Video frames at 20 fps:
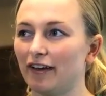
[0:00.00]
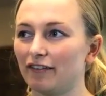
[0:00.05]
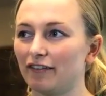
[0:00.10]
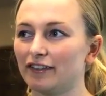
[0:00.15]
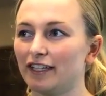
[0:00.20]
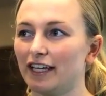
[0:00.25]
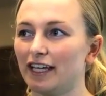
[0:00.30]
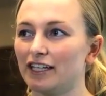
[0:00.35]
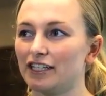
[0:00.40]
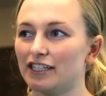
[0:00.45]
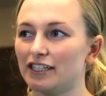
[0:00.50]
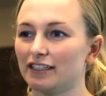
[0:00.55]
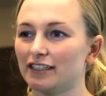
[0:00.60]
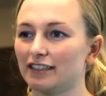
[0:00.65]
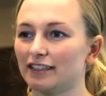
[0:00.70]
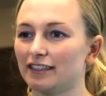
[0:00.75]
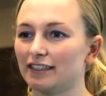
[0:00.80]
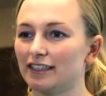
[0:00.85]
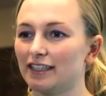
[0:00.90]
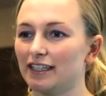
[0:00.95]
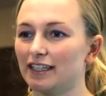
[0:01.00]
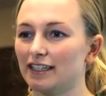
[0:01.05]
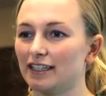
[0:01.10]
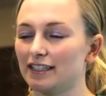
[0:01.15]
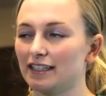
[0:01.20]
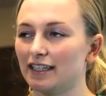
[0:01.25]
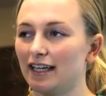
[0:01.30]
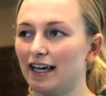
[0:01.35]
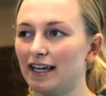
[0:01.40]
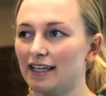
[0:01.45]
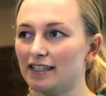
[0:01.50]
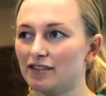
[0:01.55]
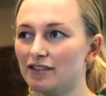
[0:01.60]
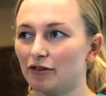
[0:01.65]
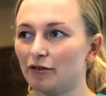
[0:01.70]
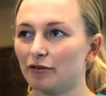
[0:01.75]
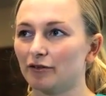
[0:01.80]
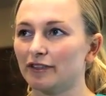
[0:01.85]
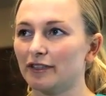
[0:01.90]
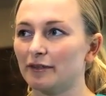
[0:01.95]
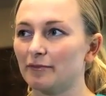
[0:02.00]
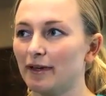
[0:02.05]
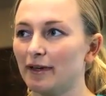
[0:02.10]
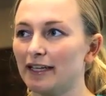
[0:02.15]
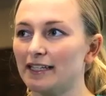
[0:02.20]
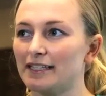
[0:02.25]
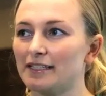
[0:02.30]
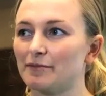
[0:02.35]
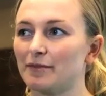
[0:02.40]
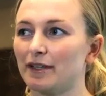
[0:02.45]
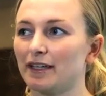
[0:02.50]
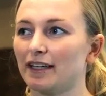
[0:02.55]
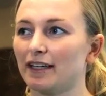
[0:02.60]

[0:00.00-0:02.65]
foundation has totally amazed me.